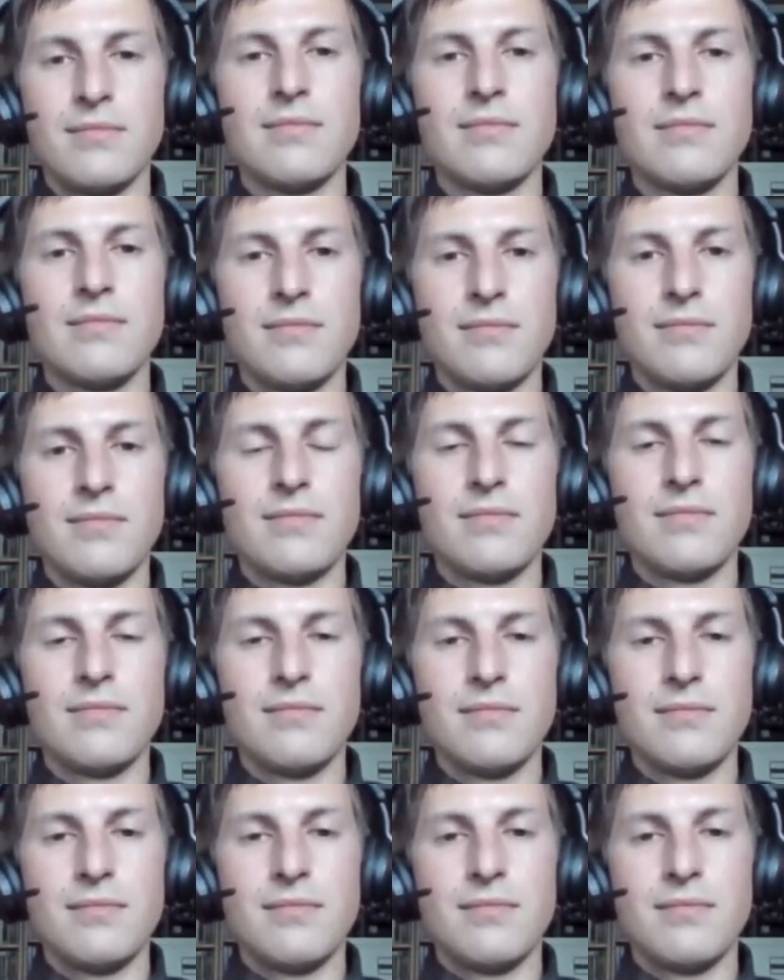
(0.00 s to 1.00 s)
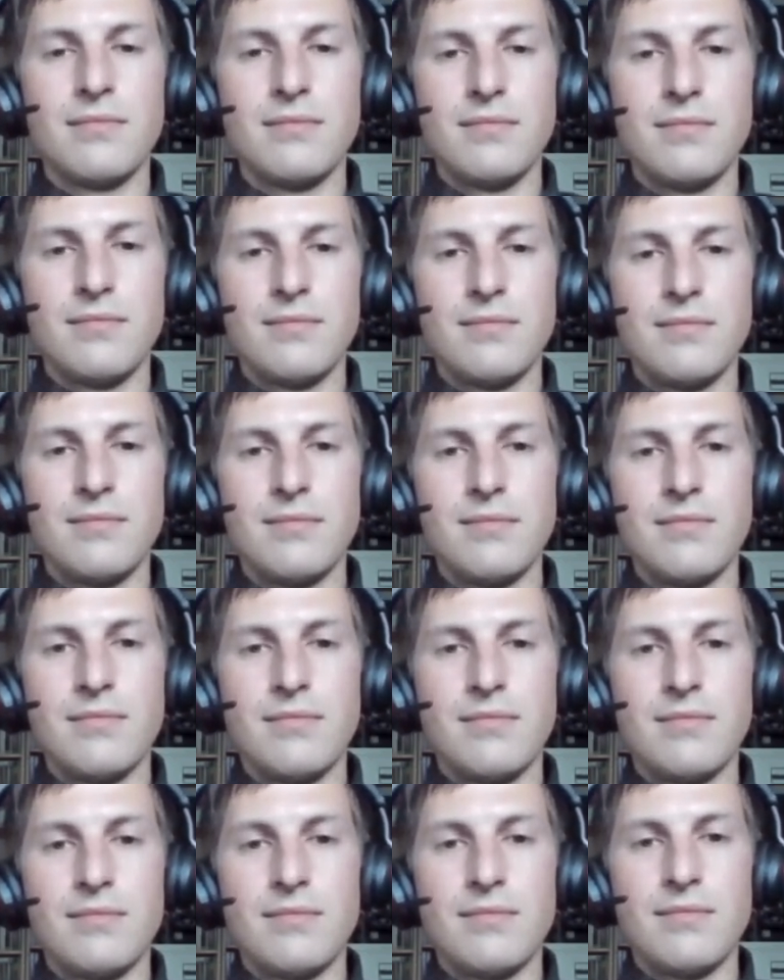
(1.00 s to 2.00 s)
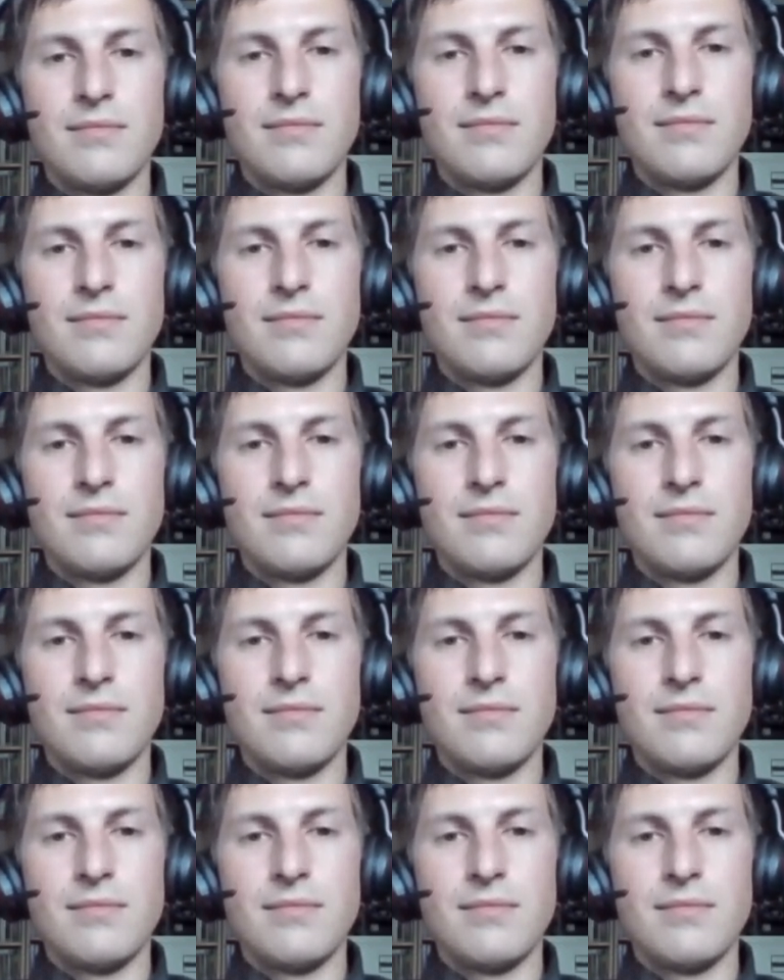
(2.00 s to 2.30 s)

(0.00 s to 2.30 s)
No words are spoken by the person on screen.